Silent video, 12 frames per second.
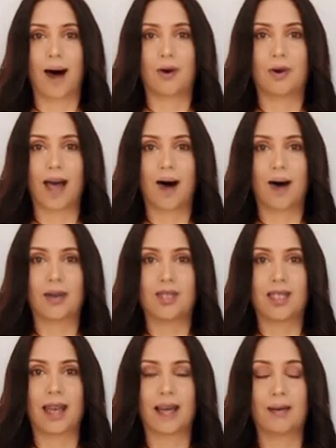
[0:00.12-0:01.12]
our
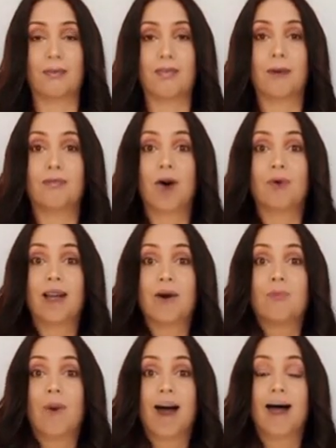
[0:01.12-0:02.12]
galaxy, the Milky
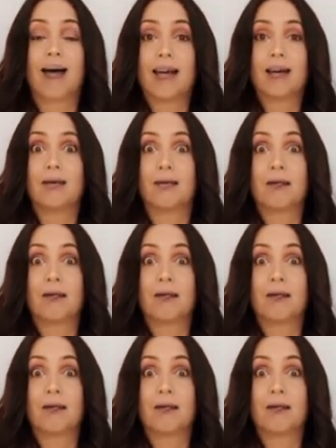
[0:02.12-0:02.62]
Way,